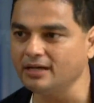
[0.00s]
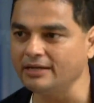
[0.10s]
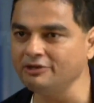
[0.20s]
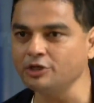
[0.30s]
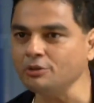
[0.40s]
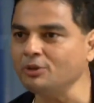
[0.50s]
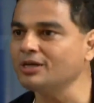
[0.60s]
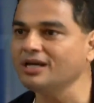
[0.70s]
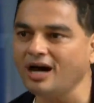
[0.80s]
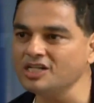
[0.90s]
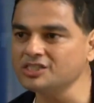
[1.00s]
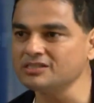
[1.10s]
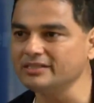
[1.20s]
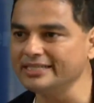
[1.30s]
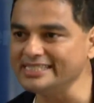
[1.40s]
and we're talking about
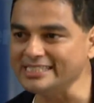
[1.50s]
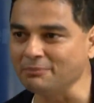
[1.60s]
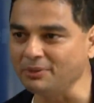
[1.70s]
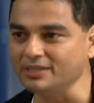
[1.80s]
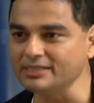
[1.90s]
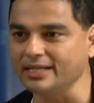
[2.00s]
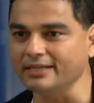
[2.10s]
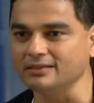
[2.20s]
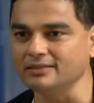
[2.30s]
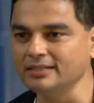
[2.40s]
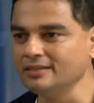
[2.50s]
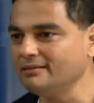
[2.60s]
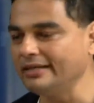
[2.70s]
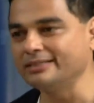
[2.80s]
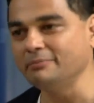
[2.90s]
large existing players like
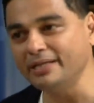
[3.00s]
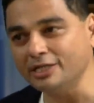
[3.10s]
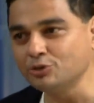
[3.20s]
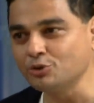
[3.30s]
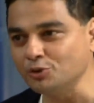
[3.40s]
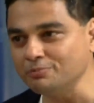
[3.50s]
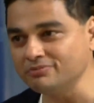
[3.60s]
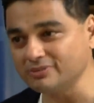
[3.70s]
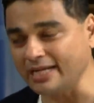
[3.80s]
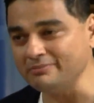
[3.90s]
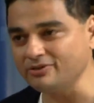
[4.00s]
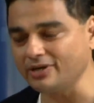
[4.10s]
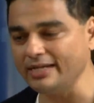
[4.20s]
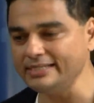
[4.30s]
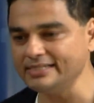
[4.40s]
the Bennett Group, Times
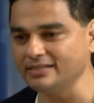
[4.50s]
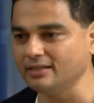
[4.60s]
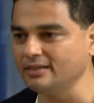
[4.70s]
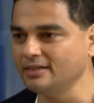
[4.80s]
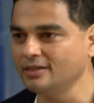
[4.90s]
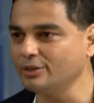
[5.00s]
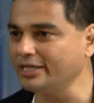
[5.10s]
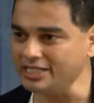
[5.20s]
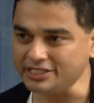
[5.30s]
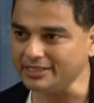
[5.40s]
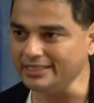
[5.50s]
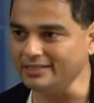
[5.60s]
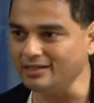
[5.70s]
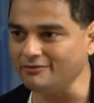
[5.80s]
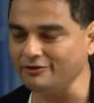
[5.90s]
guys. Look at
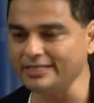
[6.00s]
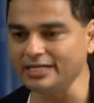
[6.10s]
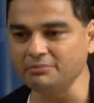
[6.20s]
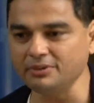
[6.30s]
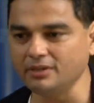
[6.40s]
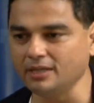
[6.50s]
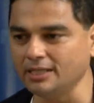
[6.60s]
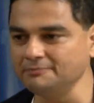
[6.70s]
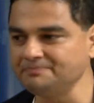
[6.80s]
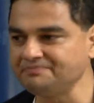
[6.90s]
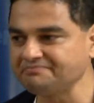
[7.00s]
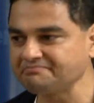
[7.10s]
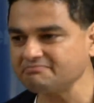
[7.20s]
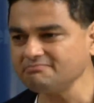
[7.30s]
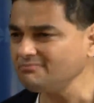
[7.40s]
HT, for example,
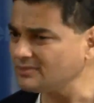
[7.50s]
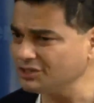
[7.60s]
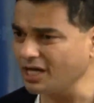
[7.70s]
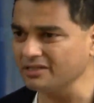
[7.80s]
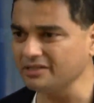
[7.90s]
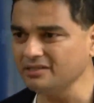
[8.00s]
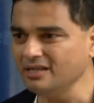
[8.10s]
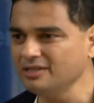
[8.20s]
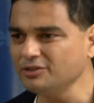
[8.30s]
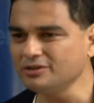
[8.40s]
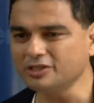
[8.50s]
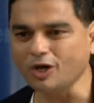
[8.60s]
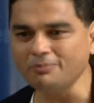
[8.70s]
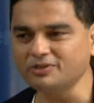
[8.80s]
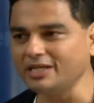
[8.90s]
Jagran. So the
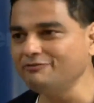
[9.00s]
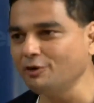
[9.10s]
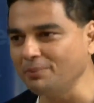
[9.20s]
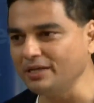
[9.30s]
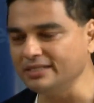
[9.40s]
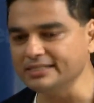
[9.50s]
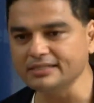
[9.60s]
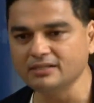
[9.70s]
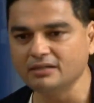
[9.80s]
top 3-4 players.